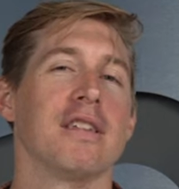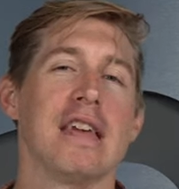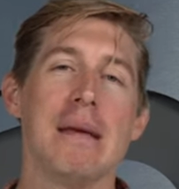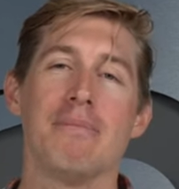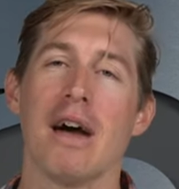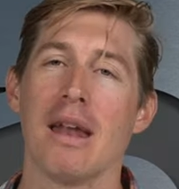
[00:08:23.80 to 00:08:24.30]

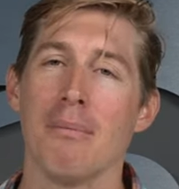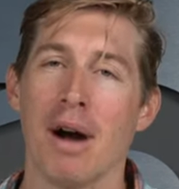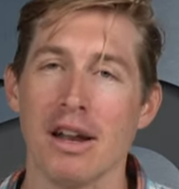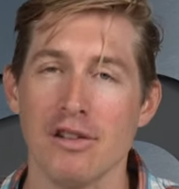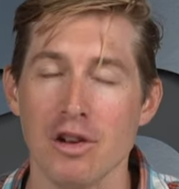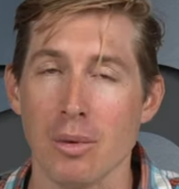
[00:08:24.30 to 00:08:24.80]
keep that in
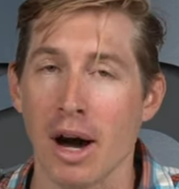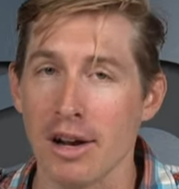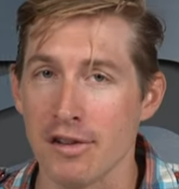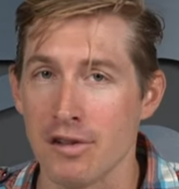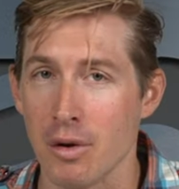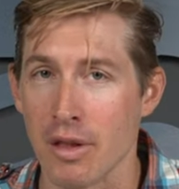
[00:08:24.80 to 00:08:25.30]
mind too. I
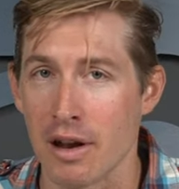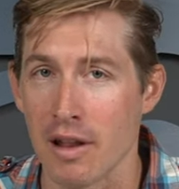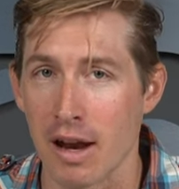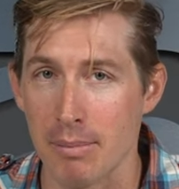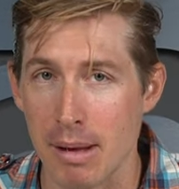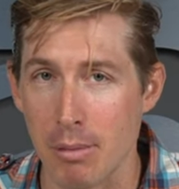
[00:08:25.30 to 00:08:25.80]
just know that a
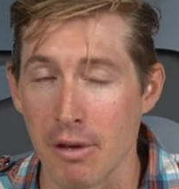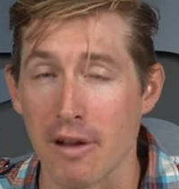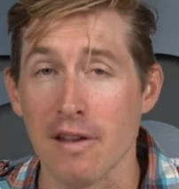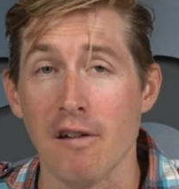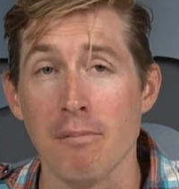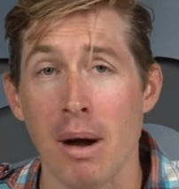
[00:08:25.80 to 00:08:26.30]
lot of people
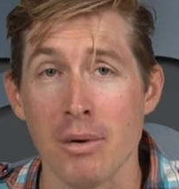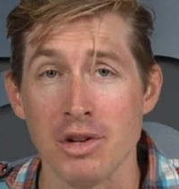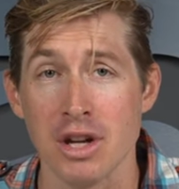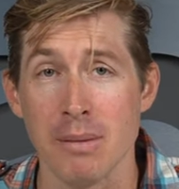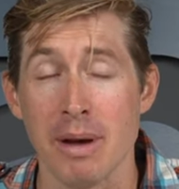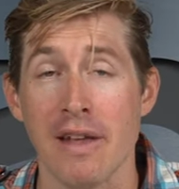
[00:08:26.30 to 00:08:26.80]
that love Maui
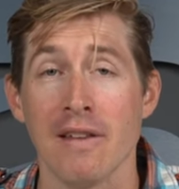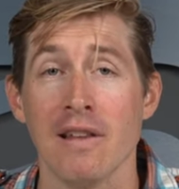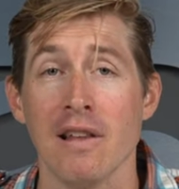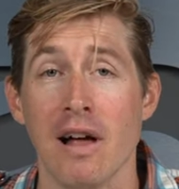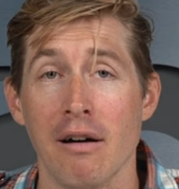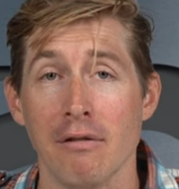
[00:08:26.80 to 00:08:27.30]
Jim
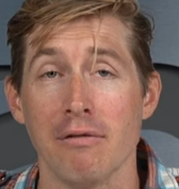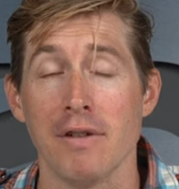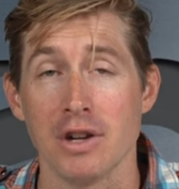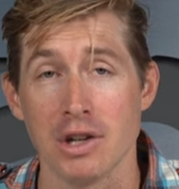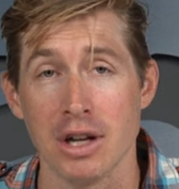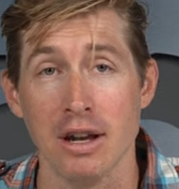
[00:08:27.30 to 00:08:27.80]
and love
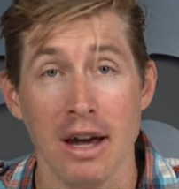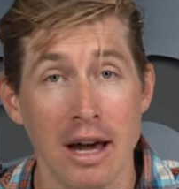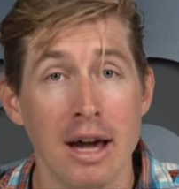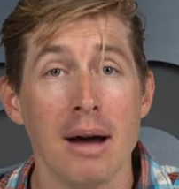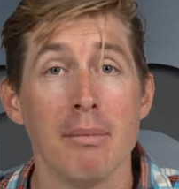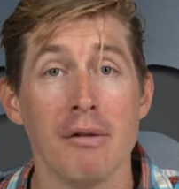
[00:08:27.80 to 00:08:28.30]
fishing
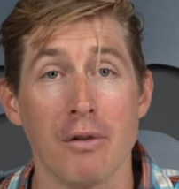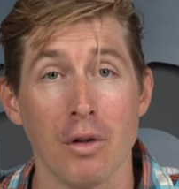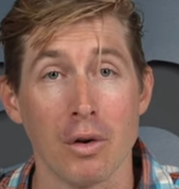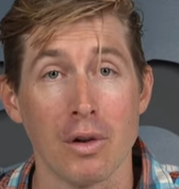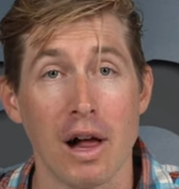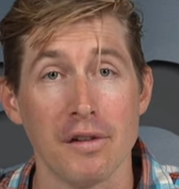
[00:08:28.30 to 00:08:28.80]
prefer
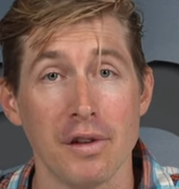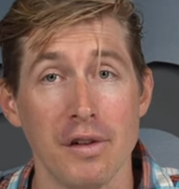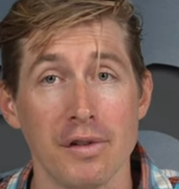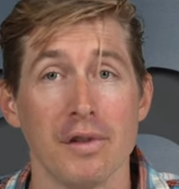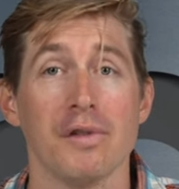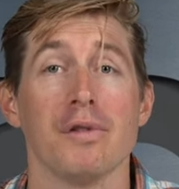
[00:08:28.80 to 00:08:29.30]
their glass
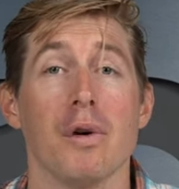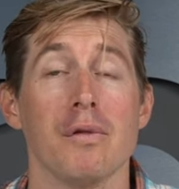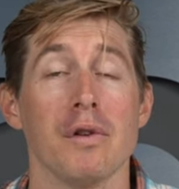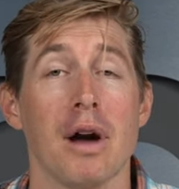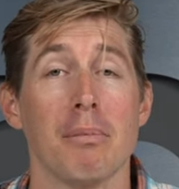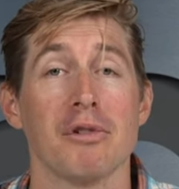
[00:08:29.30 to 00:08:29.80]
lenses. So
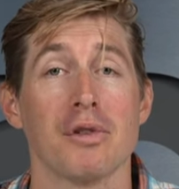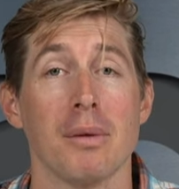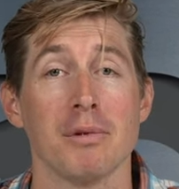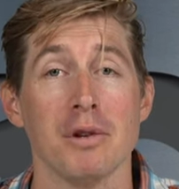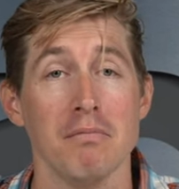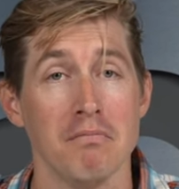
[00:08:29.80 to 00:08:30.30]
if you're not
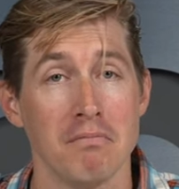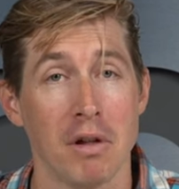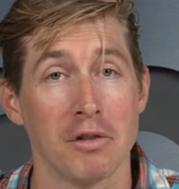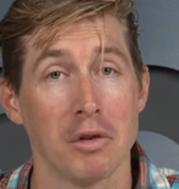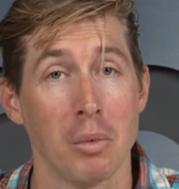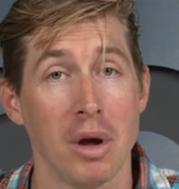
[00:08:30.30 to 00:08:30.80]
prescription,
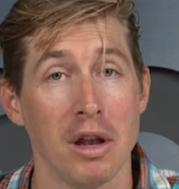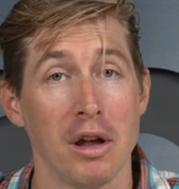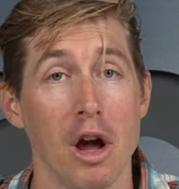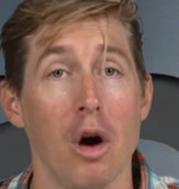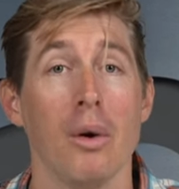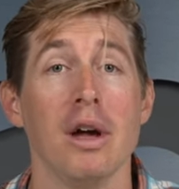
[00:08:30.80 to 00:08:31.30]
that's the way to
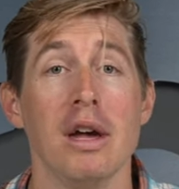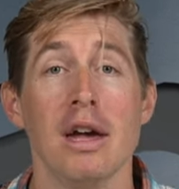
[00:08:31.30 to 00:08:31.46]
go.